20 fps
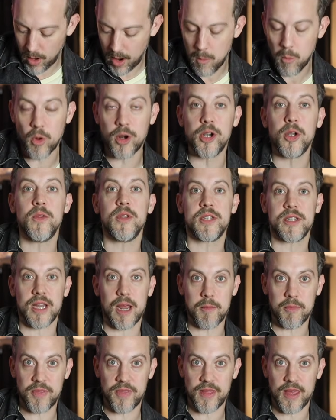I want to do the
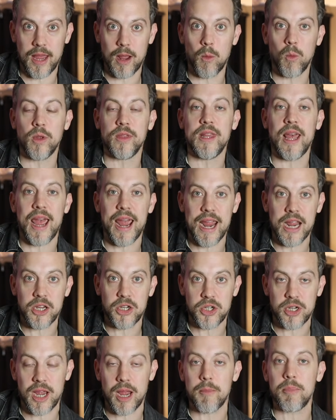same thing with the A
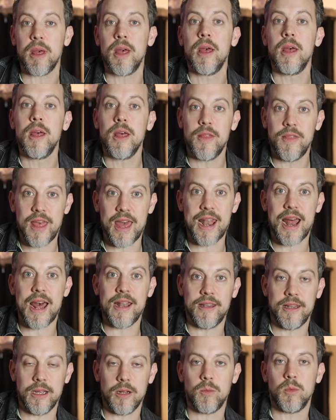shape that I
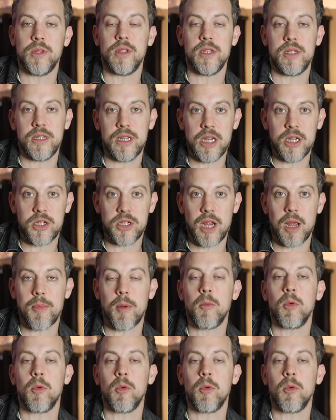did with the C shape.